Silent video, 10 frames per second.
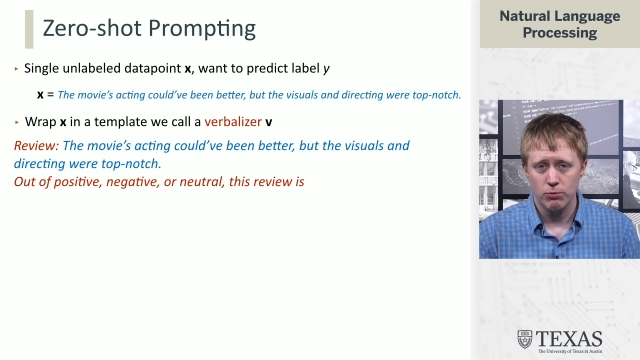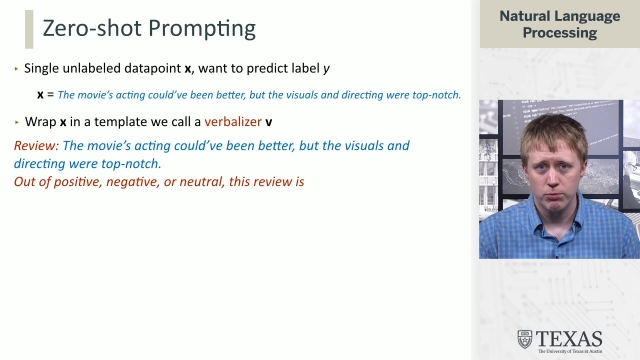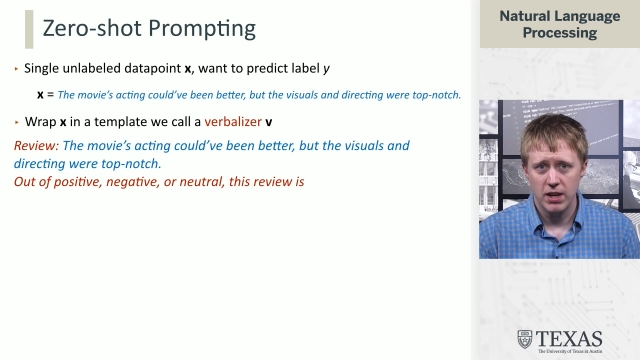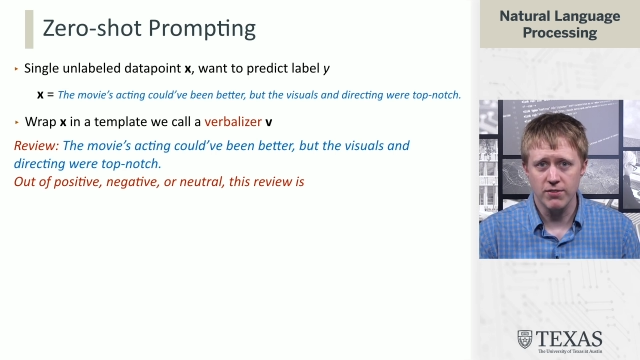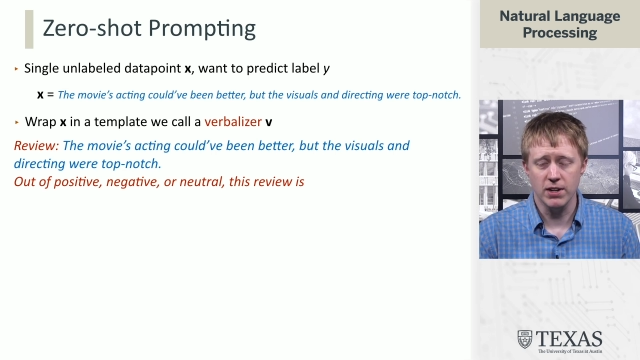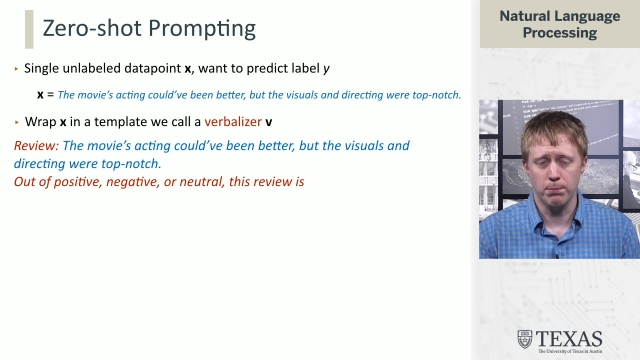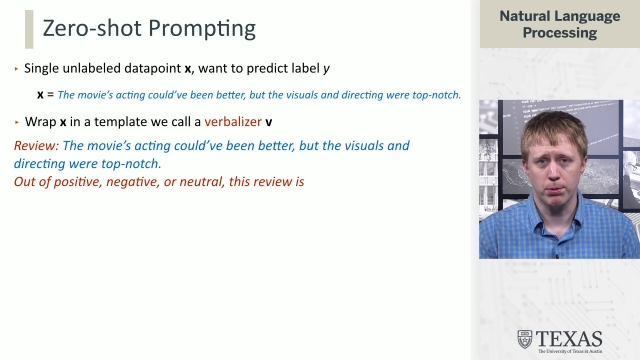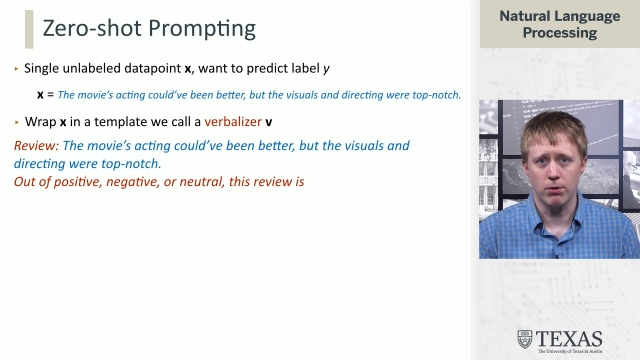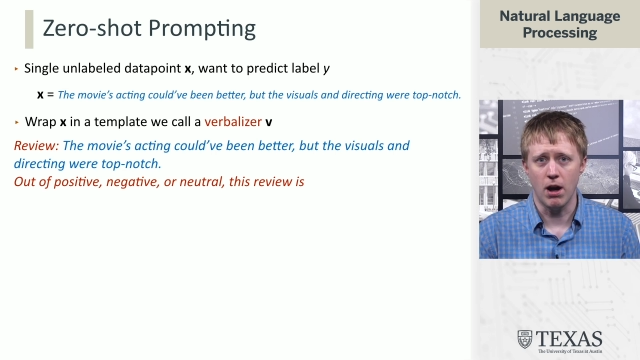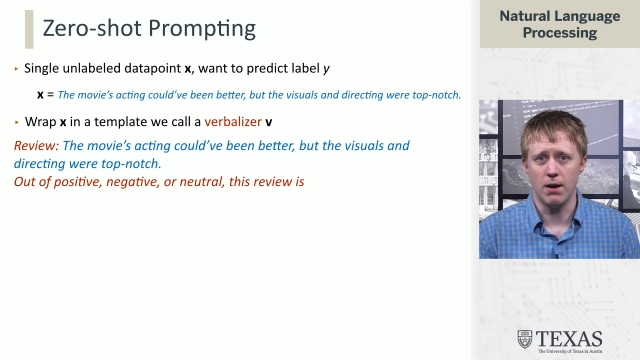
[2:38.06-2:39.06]
give it a
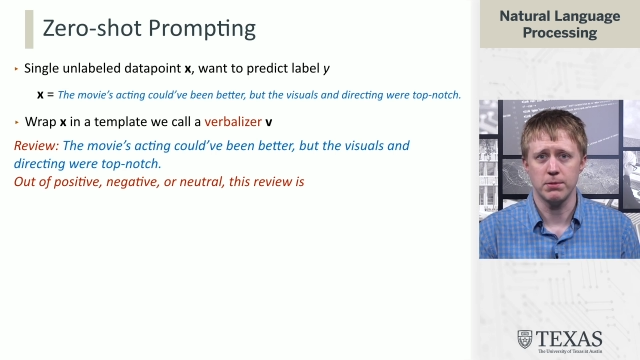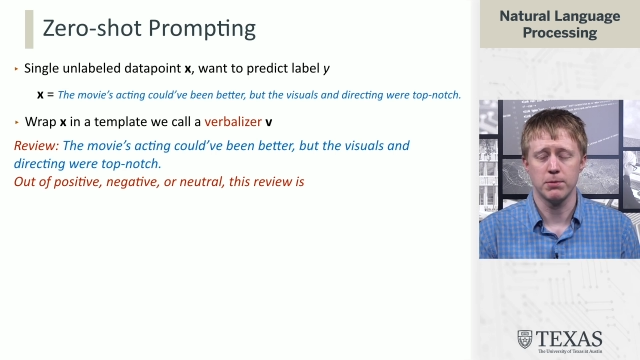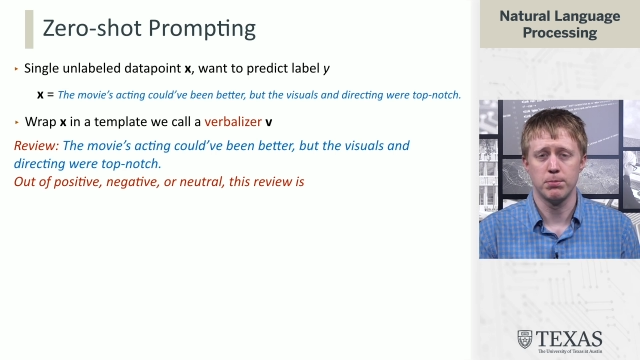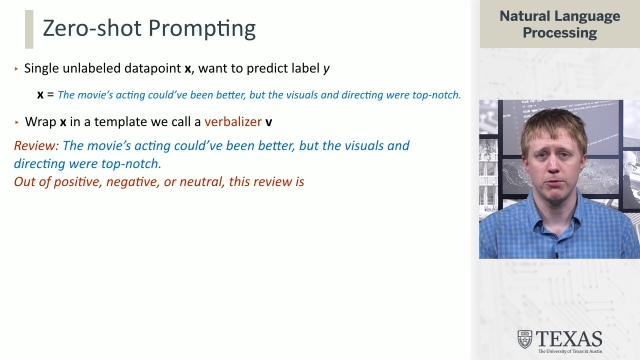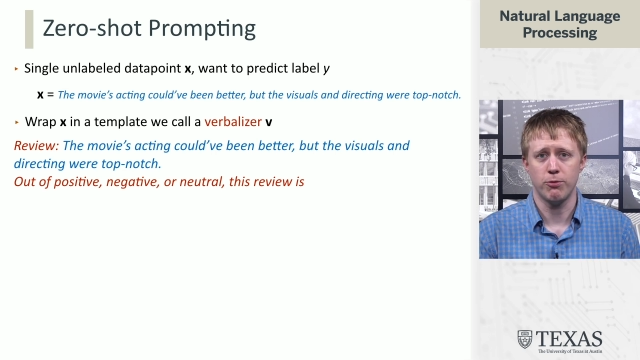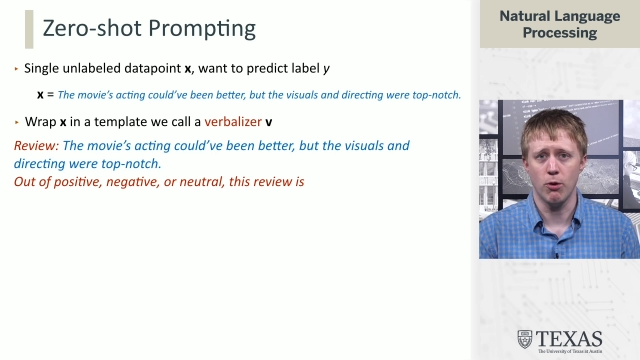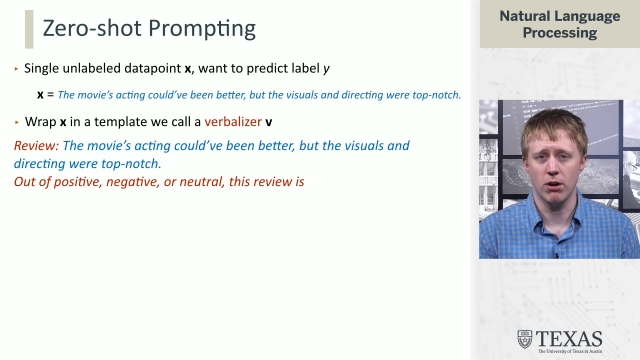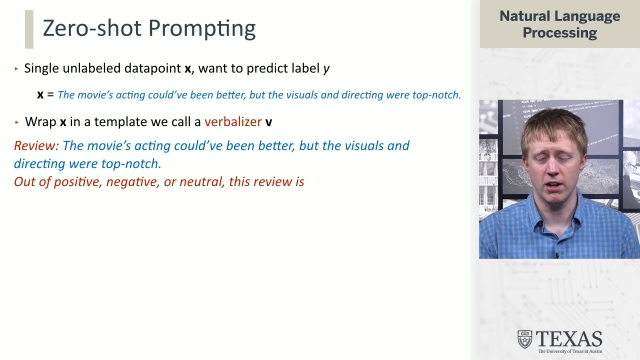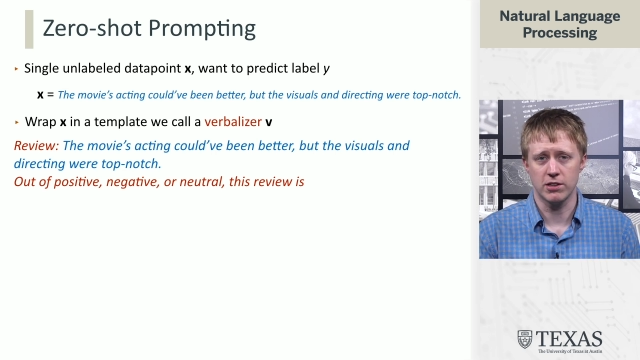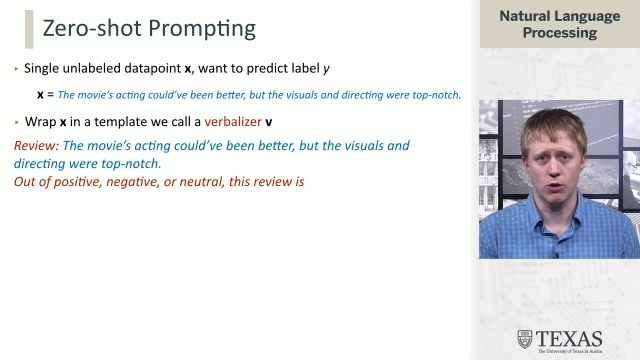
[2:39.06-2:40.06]
prompt
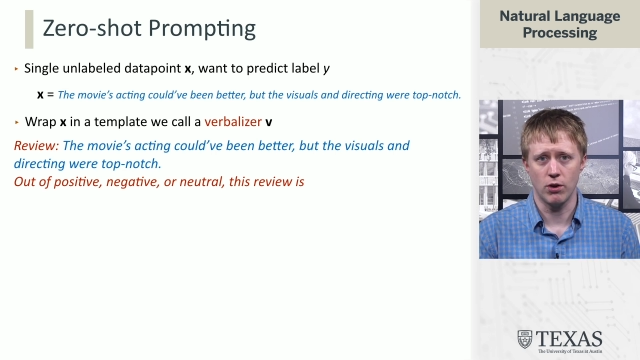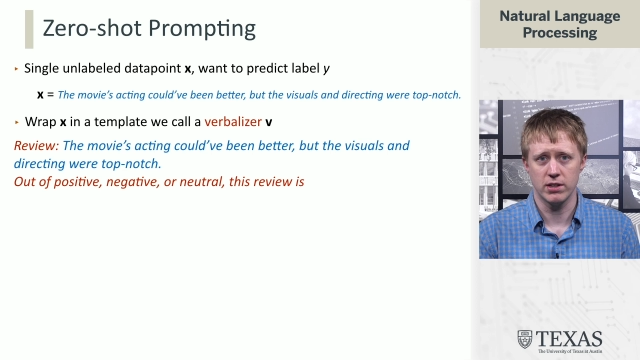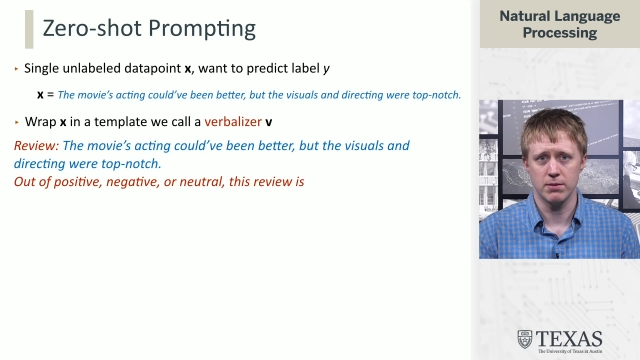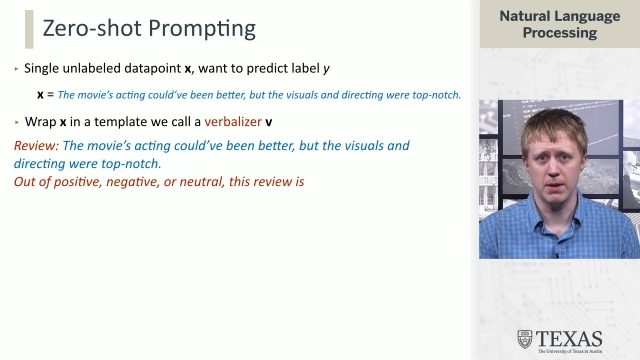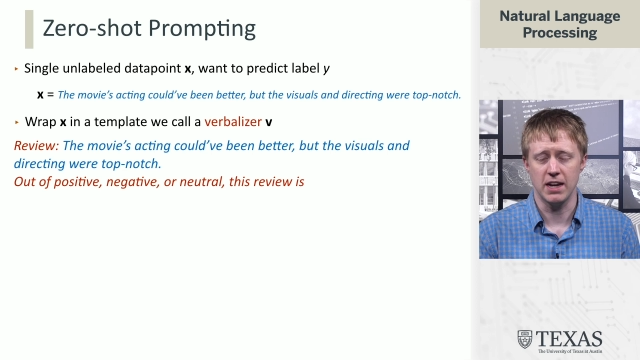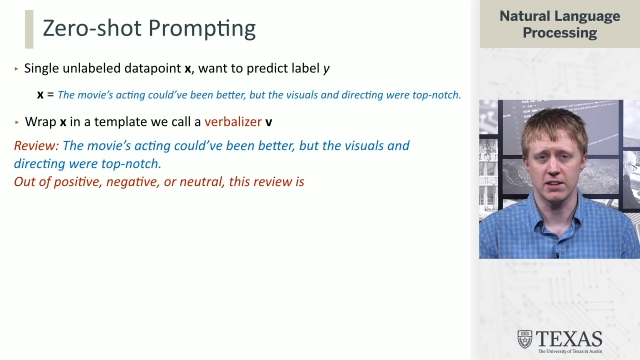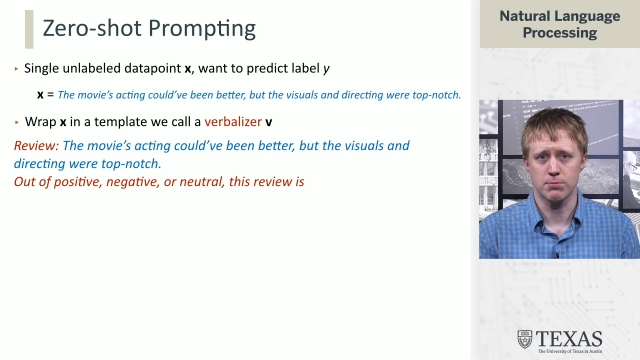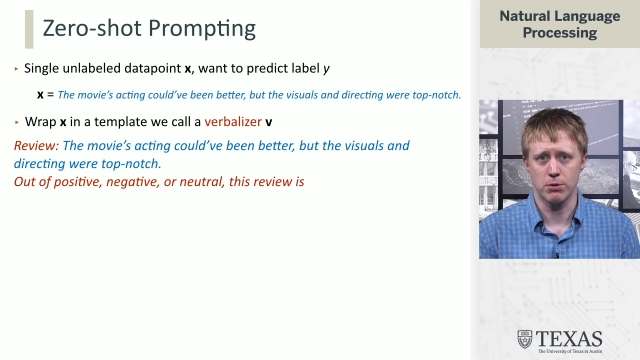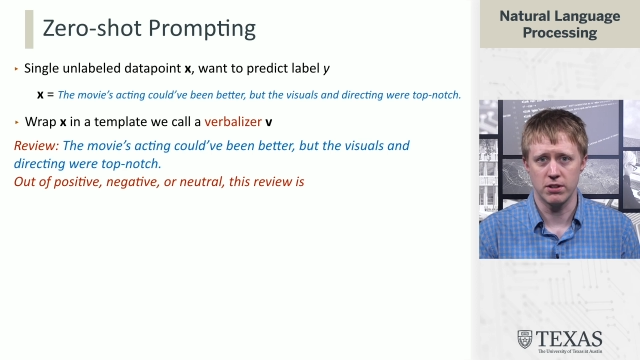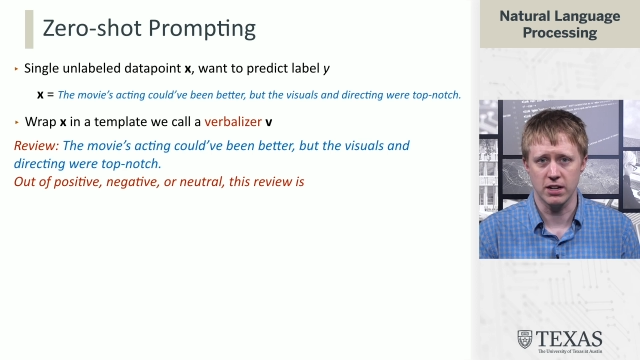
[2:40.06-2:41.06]
before it's going to make its
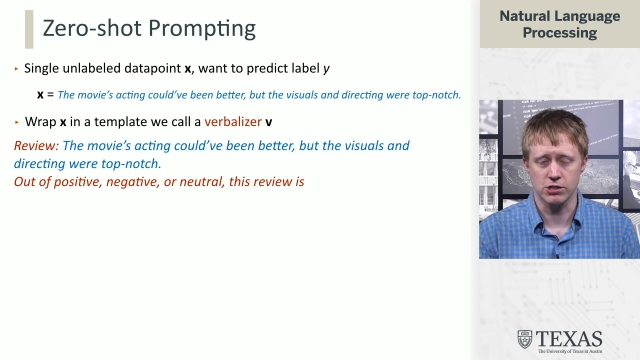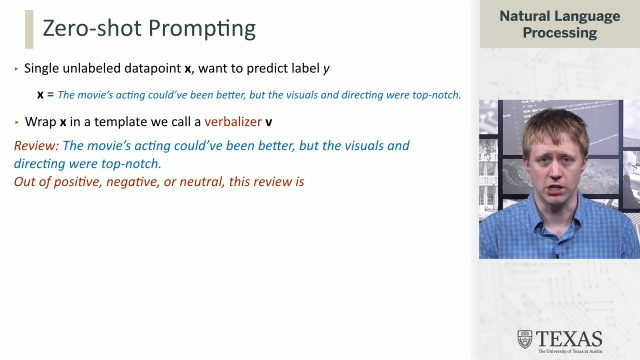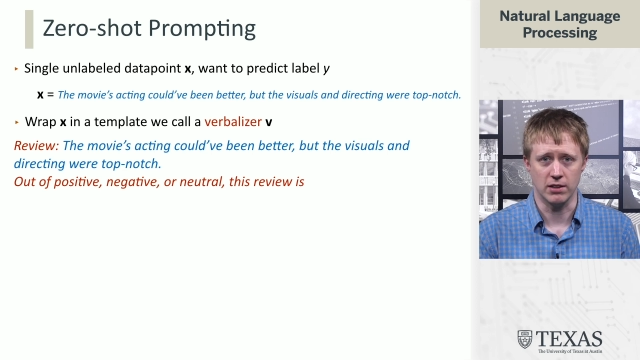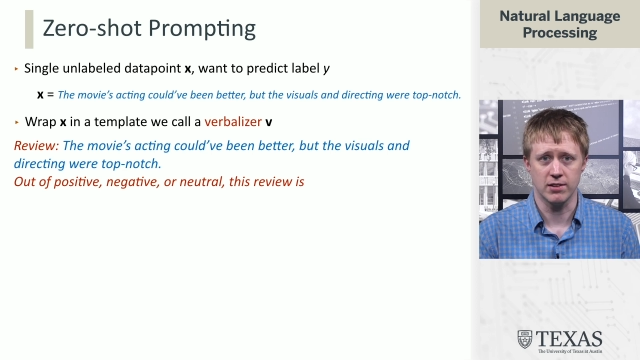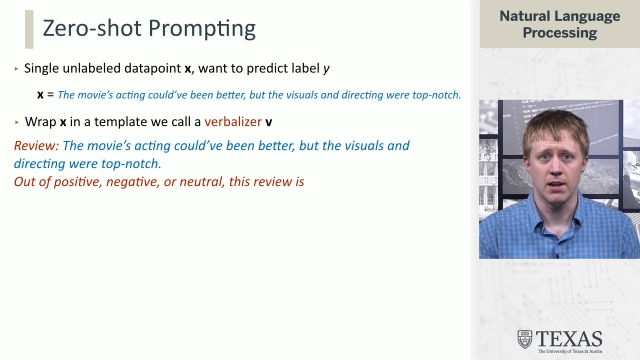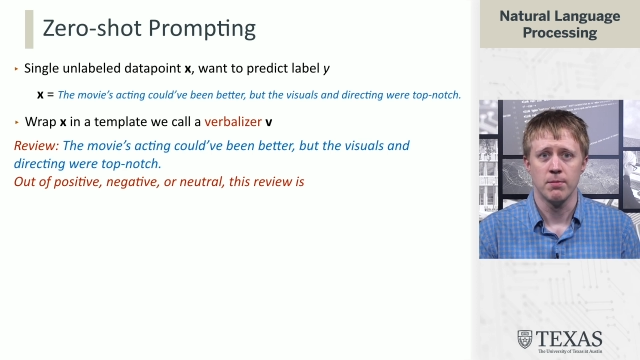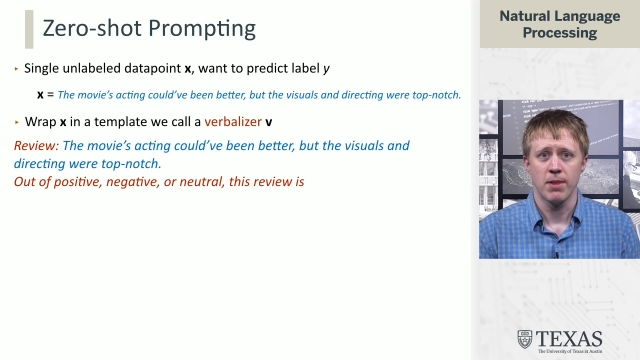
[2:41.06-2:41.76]
predictions